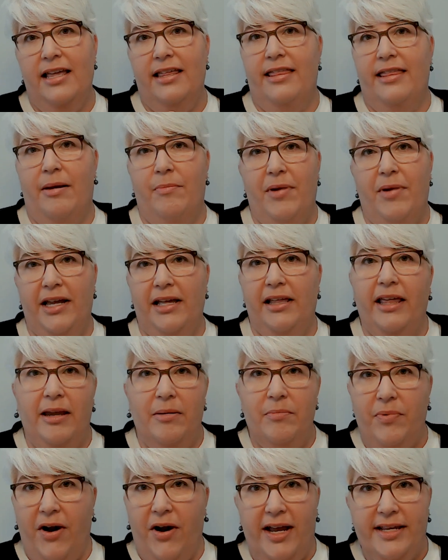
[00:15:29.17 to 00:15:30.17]
that my
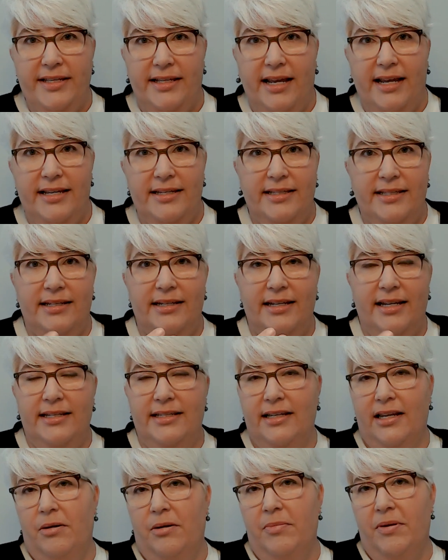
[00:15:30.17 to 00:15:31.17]
claim processed,
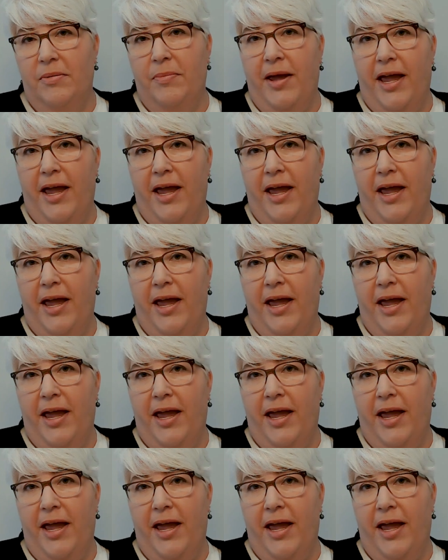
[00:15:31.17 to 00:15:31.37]
it's going to be